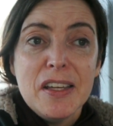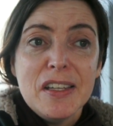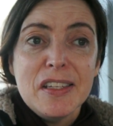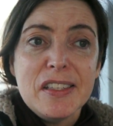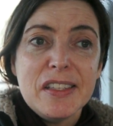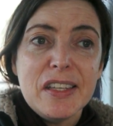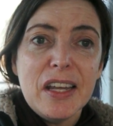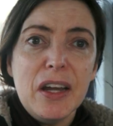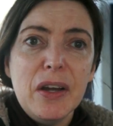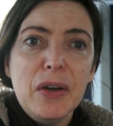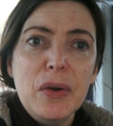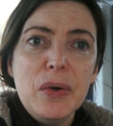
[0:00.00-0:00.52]

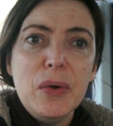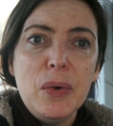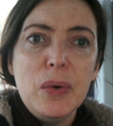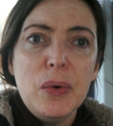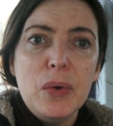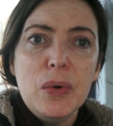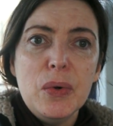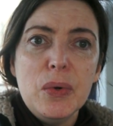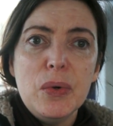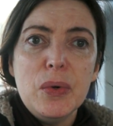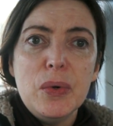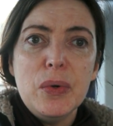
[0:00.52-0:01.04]
So
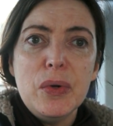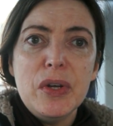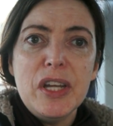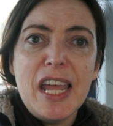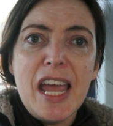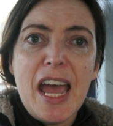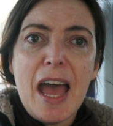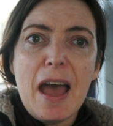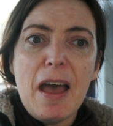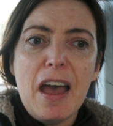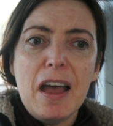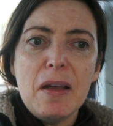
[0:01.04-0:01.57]

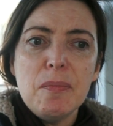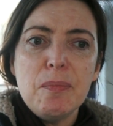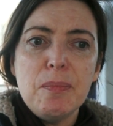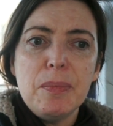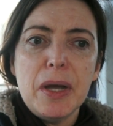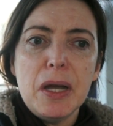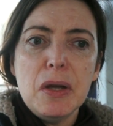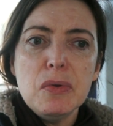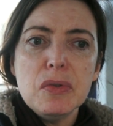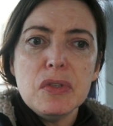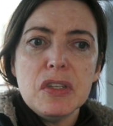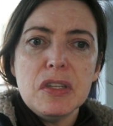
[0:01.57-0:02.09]
yeah,
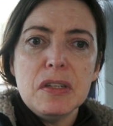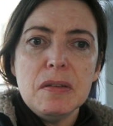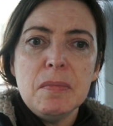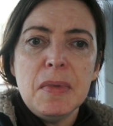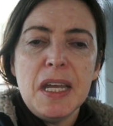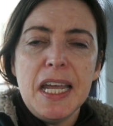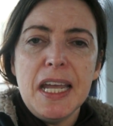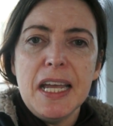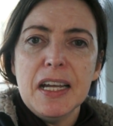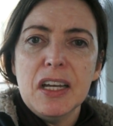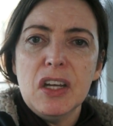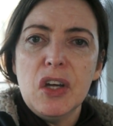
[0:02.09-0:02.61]
boats and
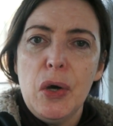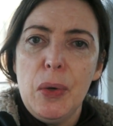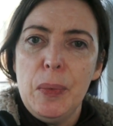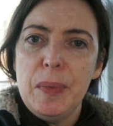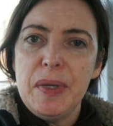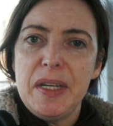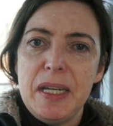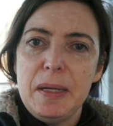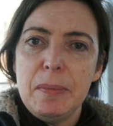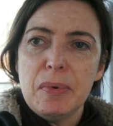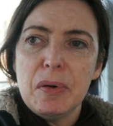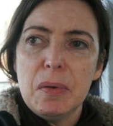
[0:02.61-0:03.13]
me and
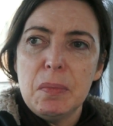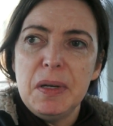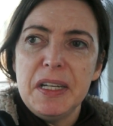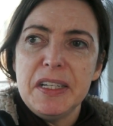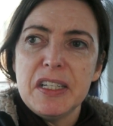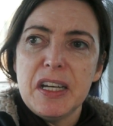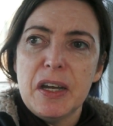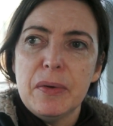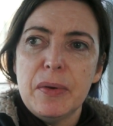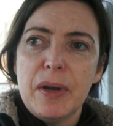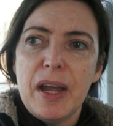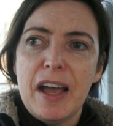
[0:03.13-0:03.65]
comedy probably
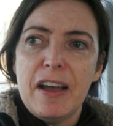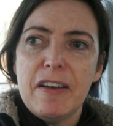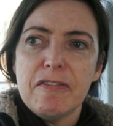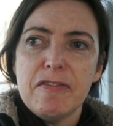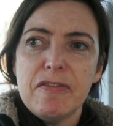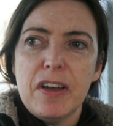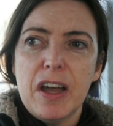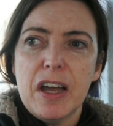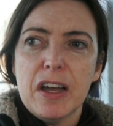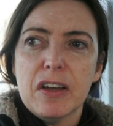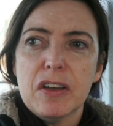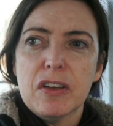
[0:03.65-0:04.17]
don't
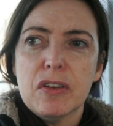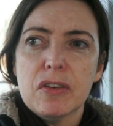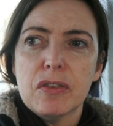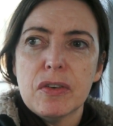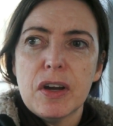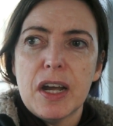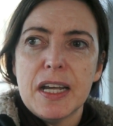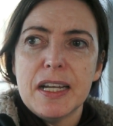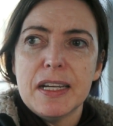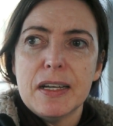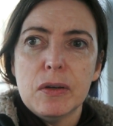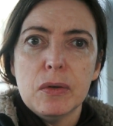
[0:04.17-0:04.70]
have a
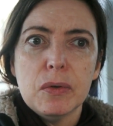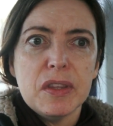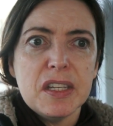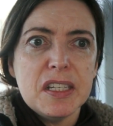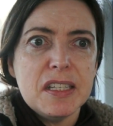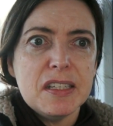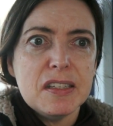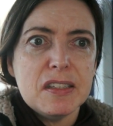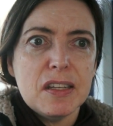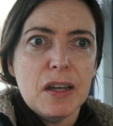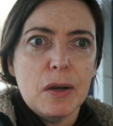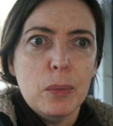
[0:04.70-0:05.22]
great... Oh,
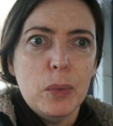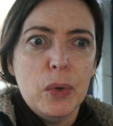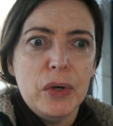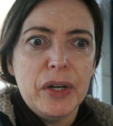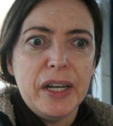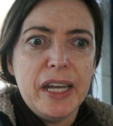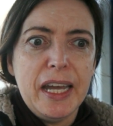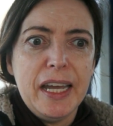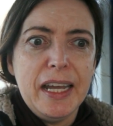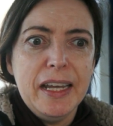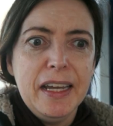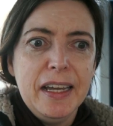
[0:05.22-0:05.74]
this is so
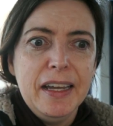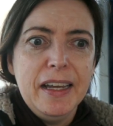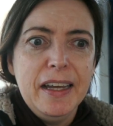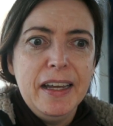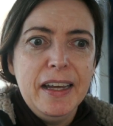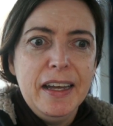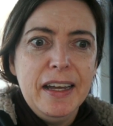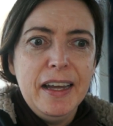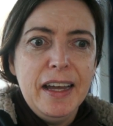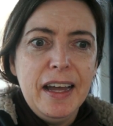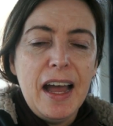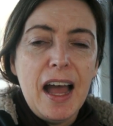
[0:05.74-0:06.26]
wonky.
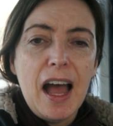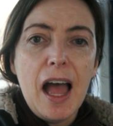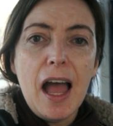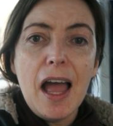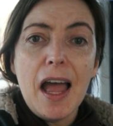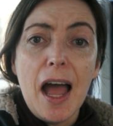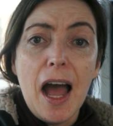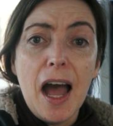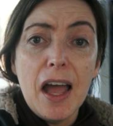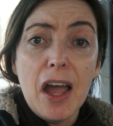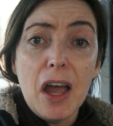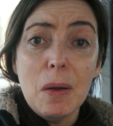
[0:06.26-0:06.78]

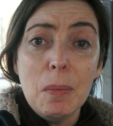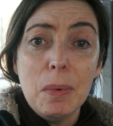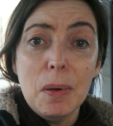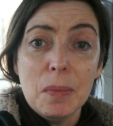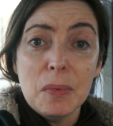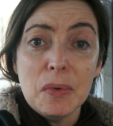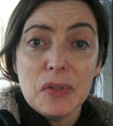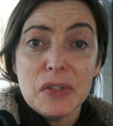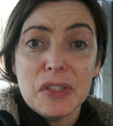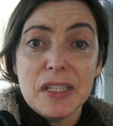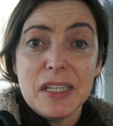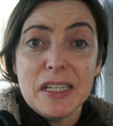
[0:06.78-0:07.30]
I hope I'm
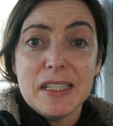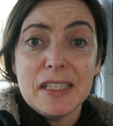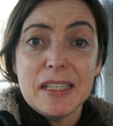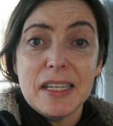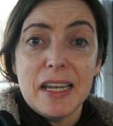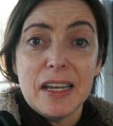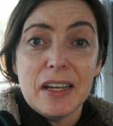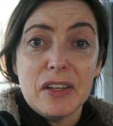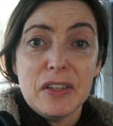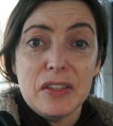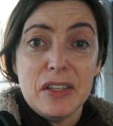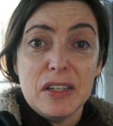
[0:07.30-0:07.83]
not
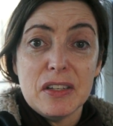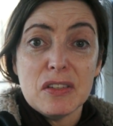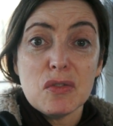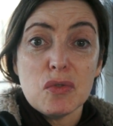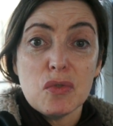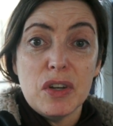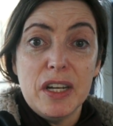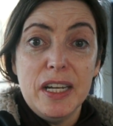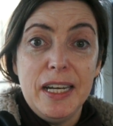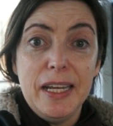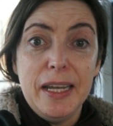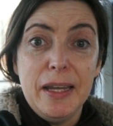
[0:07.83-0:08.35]
seasick, because it's
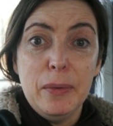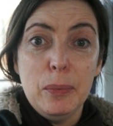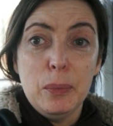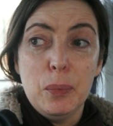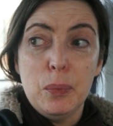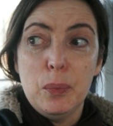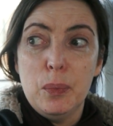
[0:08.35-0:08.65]
really